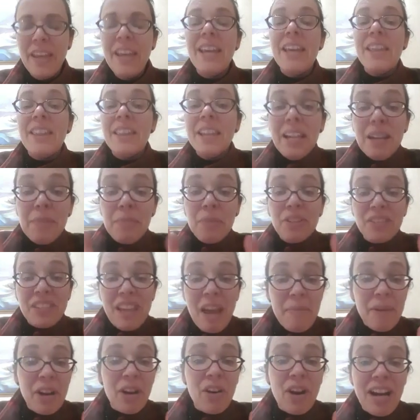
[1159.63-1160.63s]
The Liberal
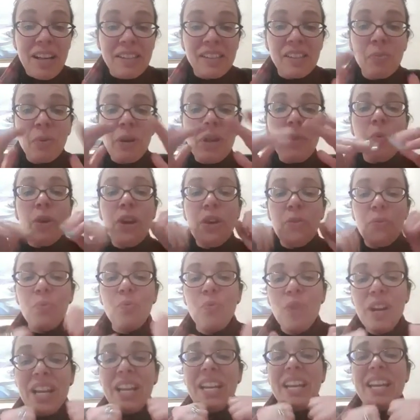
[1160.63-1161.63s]
Democrats, we work
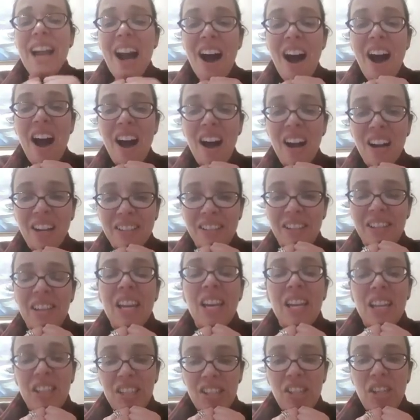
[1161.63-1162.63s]
really hard
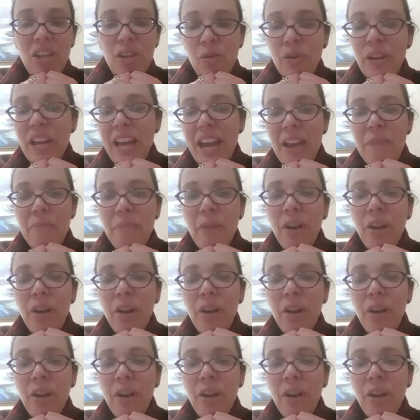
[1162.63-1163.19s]
to create